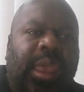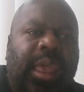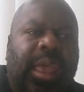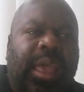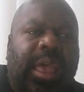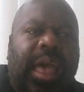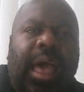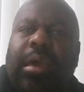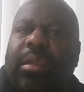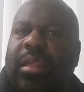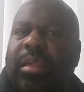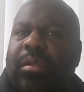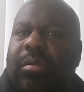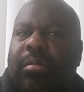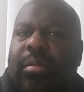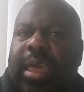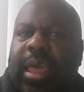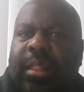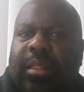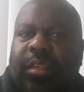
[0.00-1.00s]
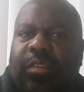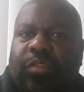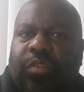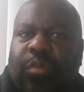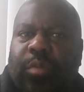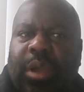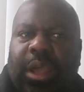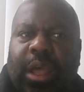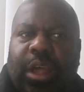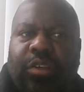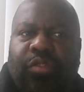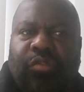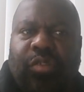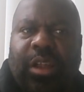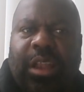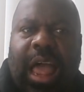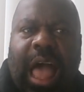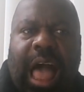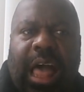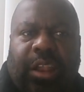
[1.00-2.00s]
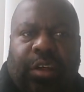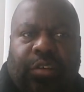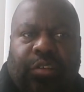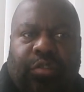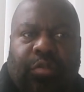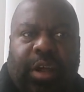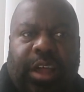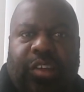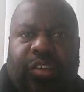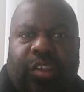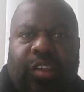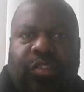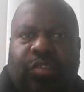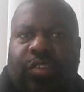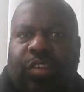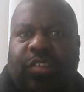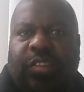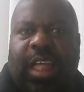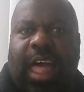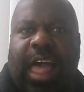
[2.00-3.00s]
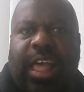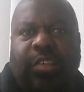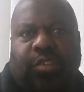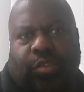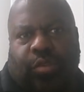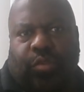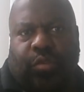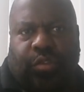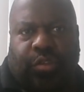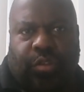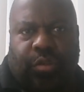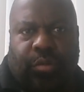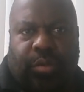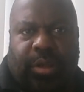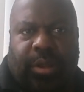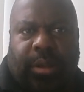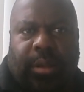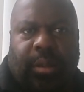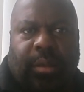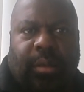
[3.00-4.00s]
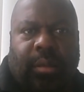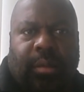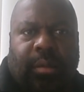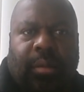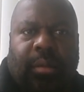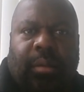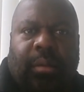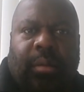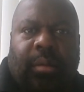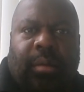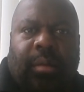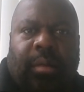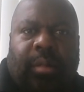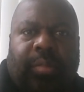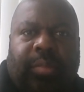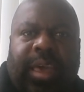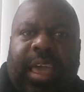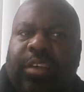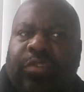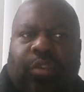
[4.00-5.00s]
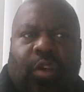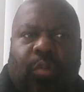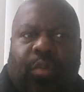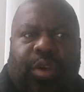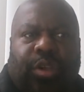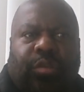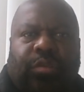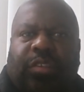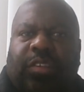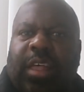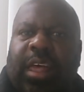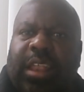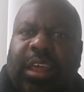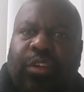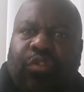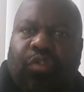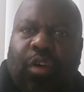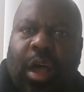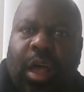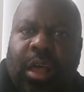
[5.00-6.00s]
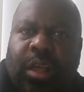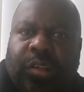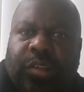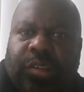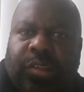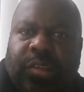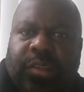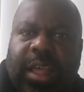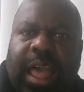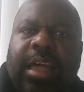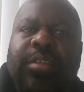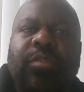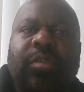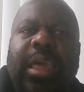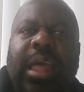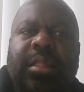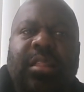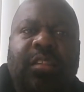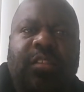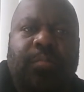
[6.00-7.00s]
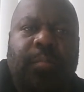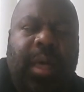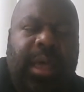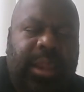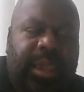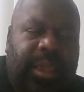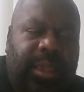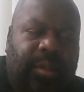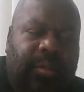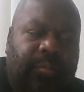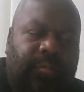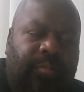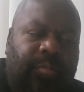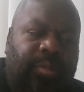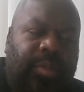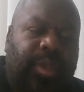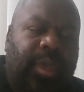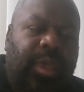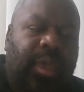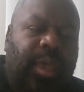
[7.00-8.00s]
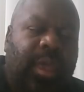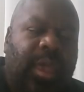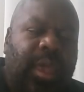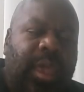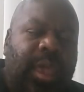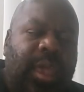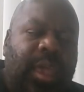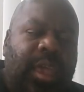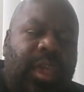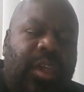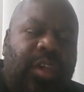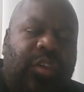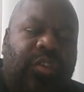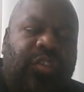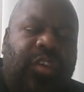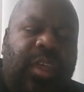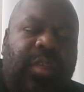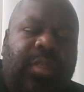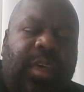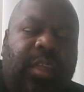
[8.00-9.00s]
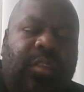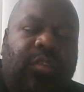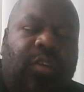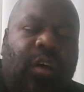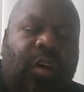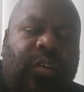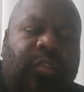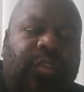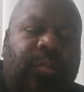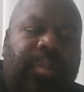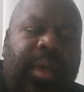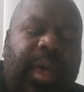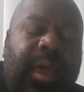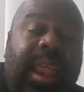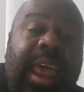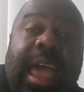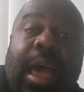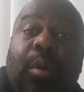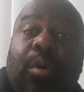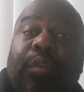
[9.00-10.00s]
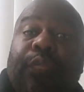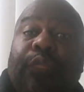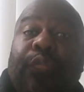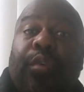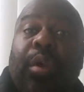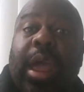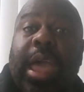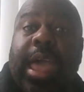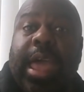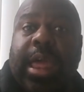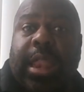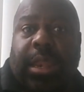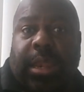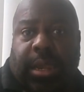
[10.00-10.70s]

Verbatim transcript: how did you get this $300, right? She's just a high school student. They ask her, were you selling drugs? How'd you get this money? She then talks about how a friend